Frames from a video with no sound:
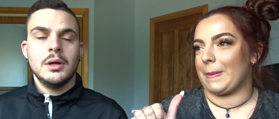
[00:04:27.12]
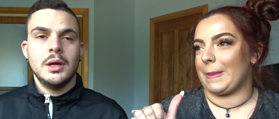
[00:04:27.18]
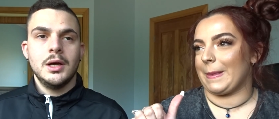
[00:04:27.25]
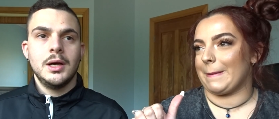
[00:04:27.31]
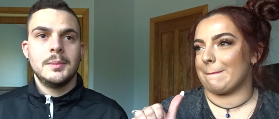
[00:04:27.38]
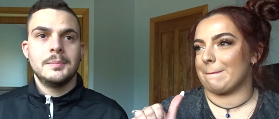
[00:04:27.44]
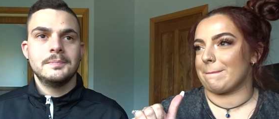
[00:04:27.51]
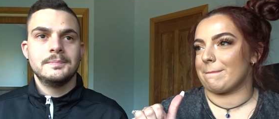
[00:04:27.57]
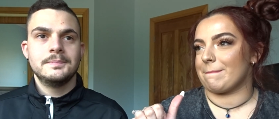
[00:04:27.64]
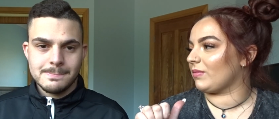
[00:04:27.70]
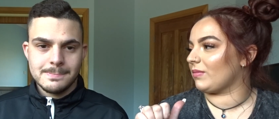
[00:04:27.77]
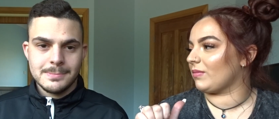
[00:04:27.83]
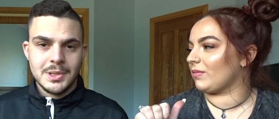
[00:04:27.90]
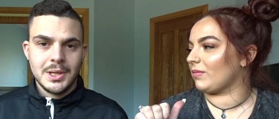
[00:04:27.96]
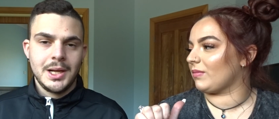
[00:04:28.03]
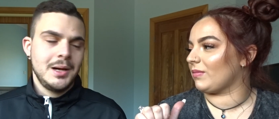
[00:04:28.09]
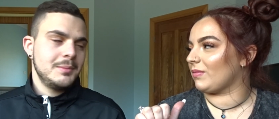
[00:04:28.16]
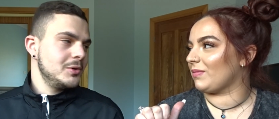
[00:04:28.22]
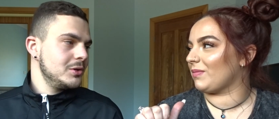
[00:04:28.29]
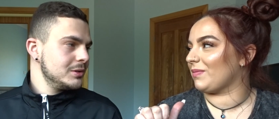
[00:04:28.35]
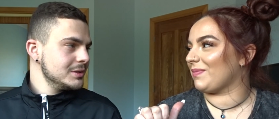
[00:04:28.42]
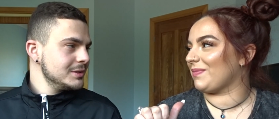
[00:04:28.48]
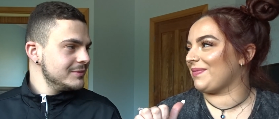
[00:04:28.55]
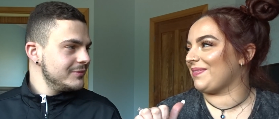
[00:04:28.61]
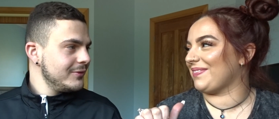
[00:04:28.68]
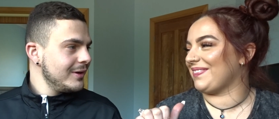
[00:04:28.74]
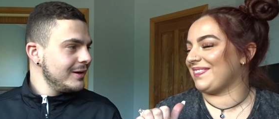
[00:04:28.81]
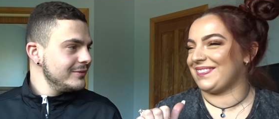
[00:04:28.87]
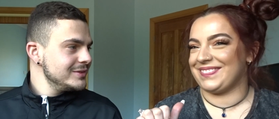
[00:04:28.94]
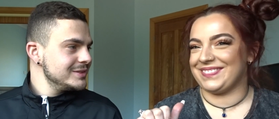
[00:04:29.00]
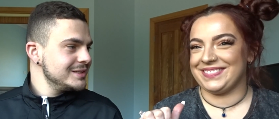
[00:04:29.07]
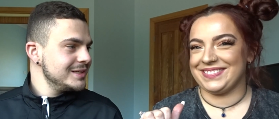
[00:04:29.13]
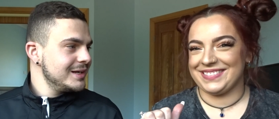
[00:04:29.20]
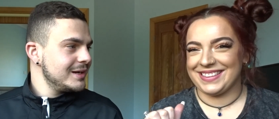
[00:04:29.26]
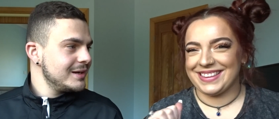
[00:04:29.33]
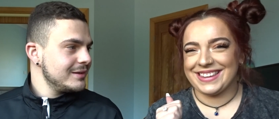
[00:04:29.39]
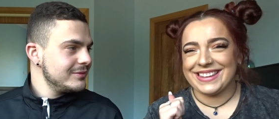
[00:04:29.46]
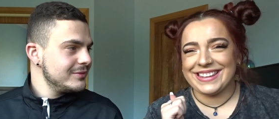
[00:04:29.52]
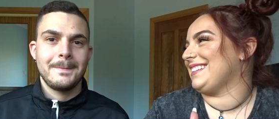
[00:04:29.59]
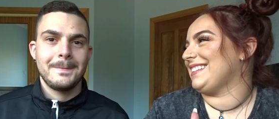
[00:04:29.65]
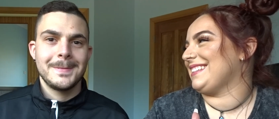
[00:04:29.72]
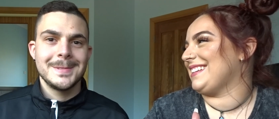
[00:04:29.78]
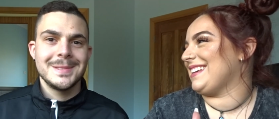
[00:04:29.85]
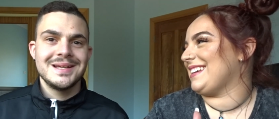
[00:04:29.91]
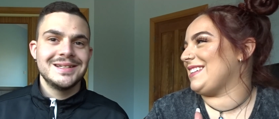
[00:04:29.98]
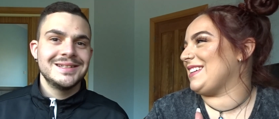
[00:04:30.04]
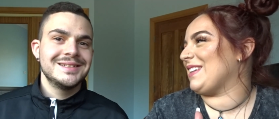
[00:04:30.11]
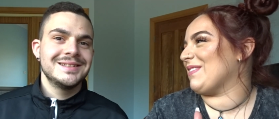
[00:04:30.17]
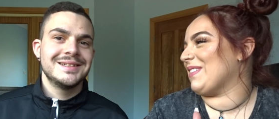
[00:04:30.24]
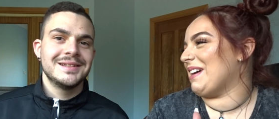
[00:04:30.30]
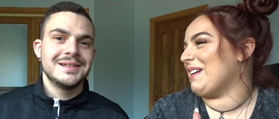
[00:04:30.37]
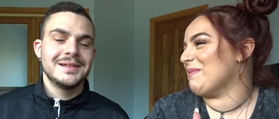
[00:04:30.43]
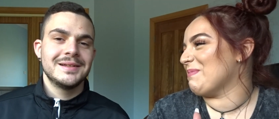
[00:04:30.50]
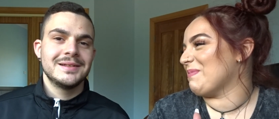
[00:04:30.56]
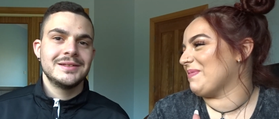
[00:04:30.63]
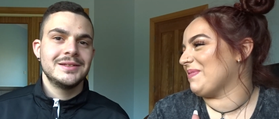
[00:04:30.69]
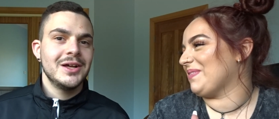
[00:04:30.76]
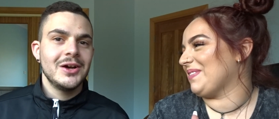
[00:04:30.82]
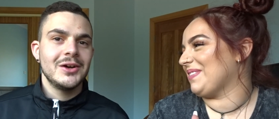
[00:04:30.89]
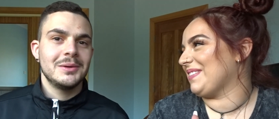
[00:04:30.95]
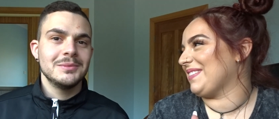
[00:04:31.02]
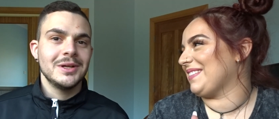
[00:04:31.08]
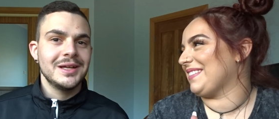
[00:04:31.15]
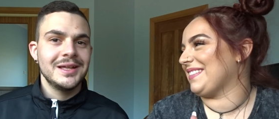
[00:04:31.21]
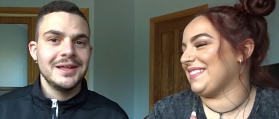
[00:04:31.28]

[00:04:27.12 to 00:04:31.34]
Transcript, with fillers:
Speaker 1: Um, come on, five is enough. You give up? No, I'm not